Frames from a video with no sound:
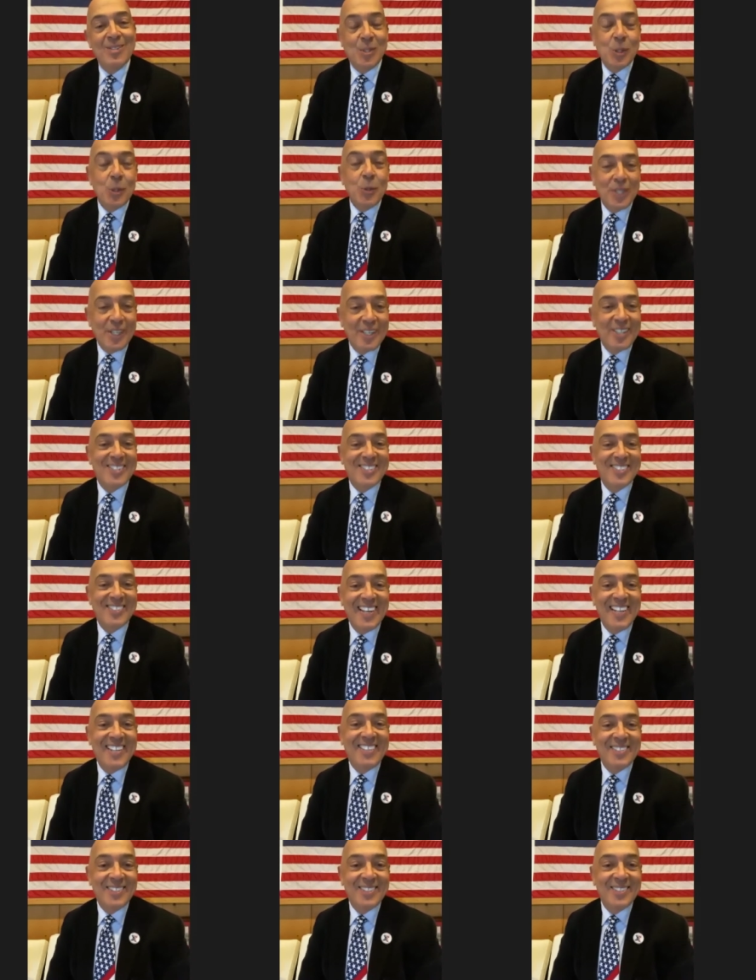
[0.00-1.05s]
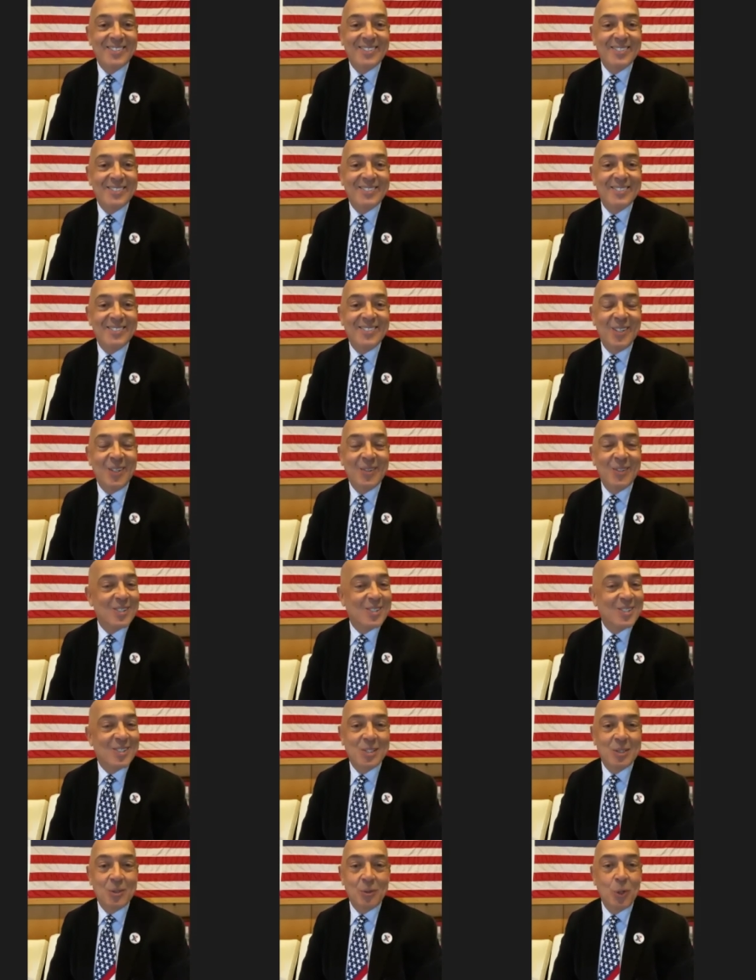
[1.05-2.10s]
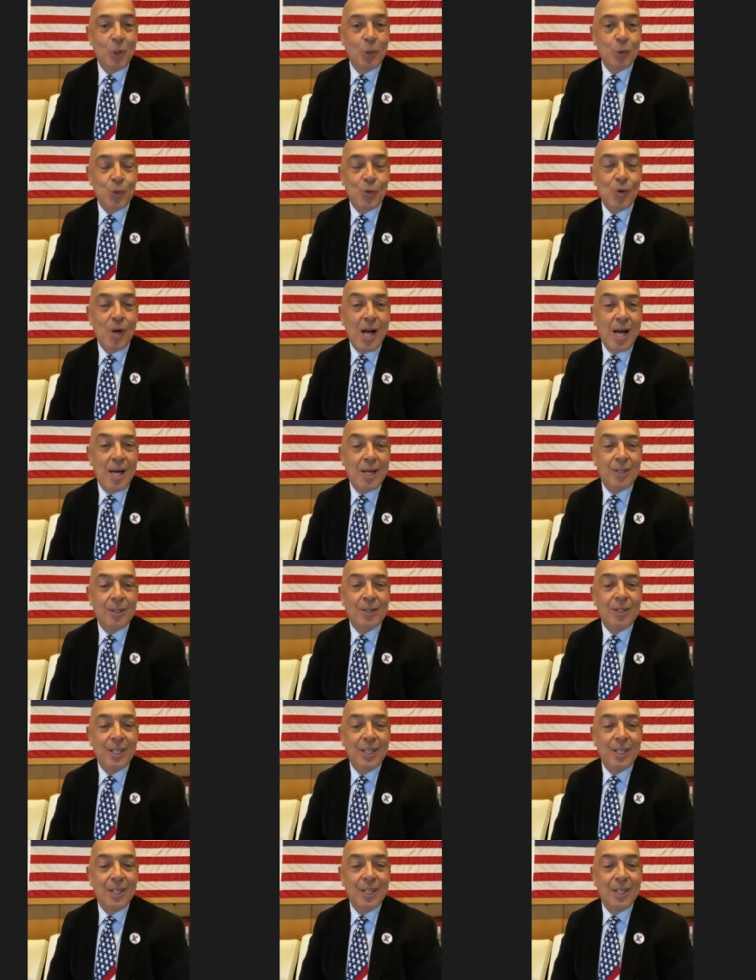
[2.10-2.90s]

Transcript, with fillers: Two years later, you know, there's still no trial.